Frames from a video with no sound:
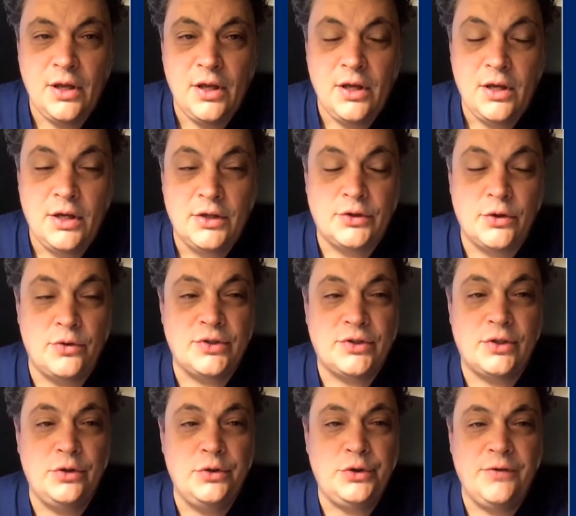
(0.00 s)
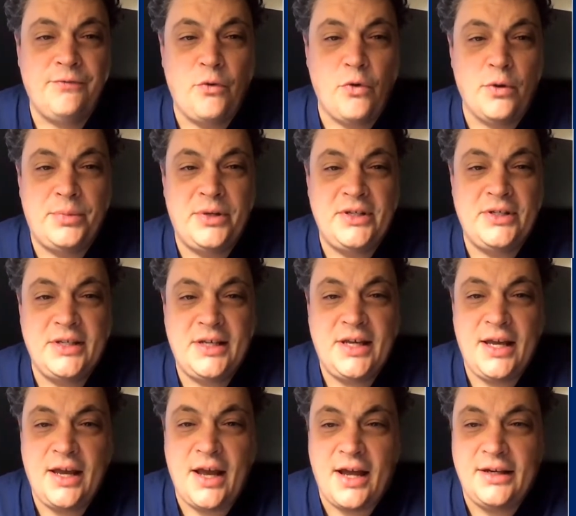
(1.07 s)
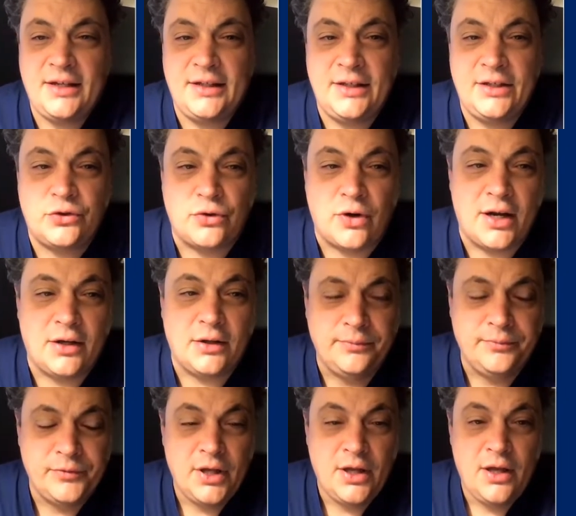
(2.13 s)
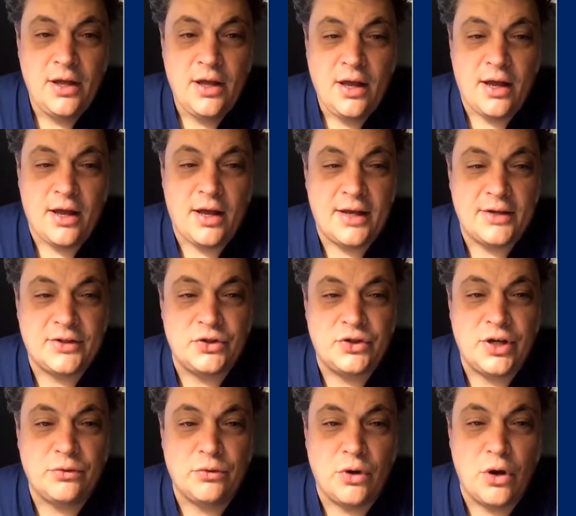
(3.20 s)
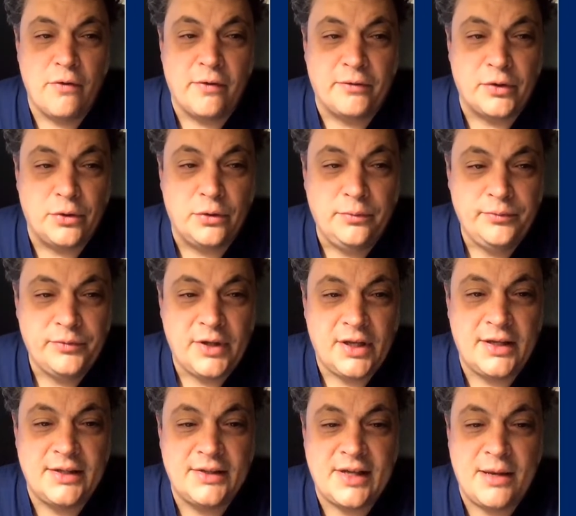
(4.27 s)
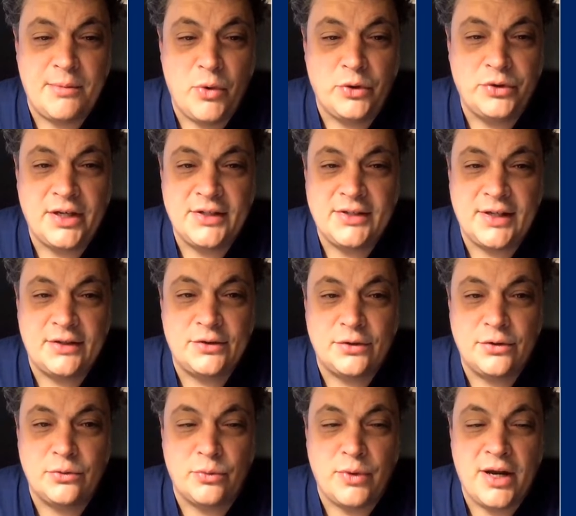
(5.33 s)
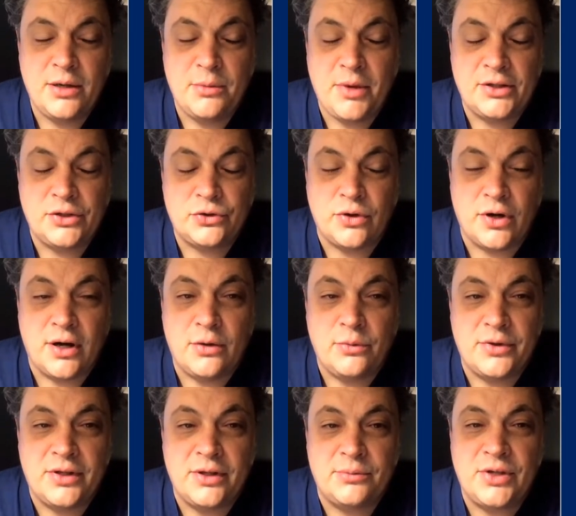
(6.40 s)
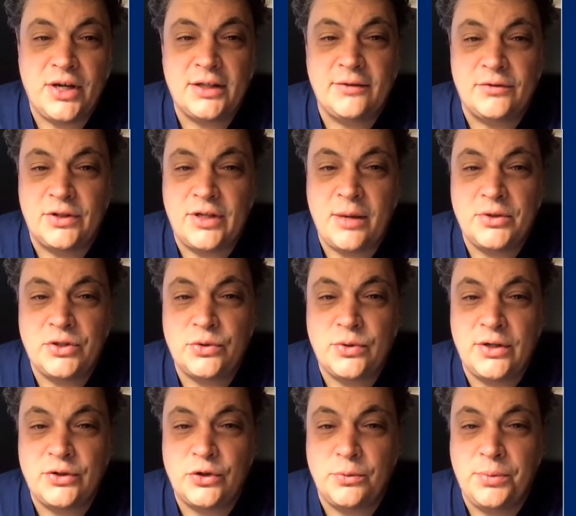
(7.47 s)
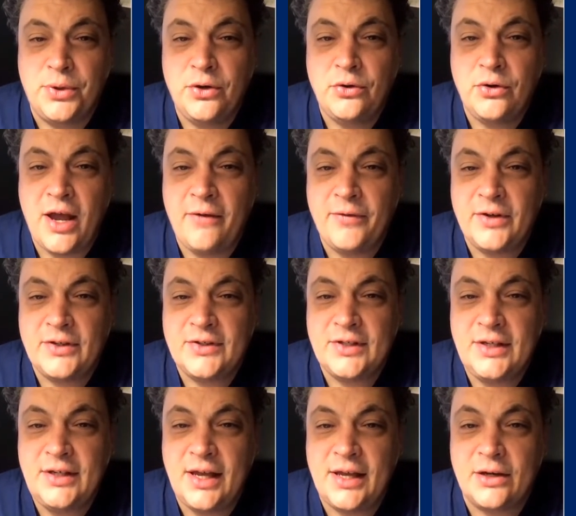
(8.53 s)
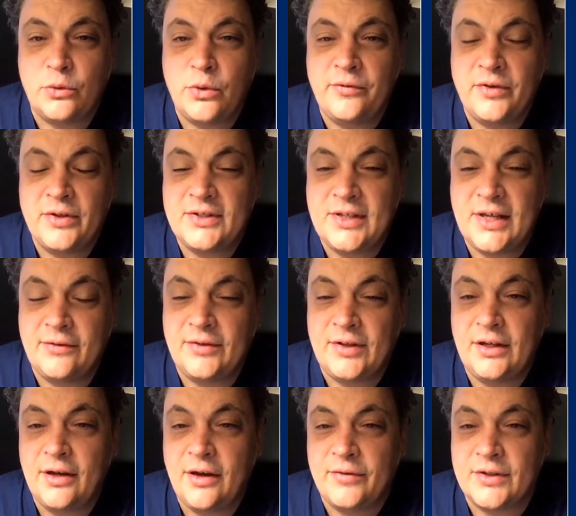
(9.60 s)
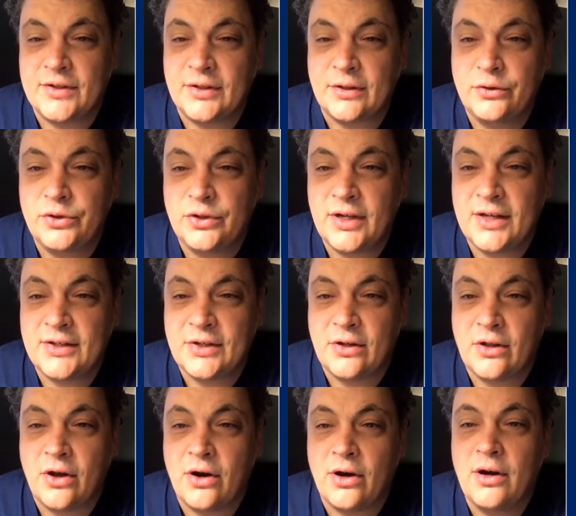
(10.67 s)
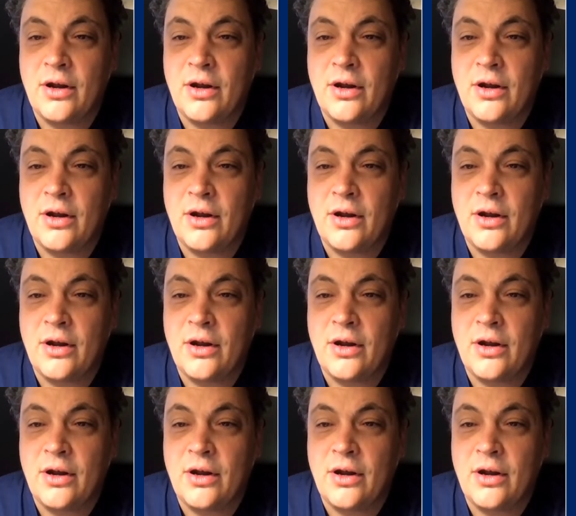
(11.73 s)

So the SELUTION4BTK IDE trial, as a general overview, is a multi-center randomized trial with the objective to demonstrate superior efficacy and equivalent safety of the solution SLR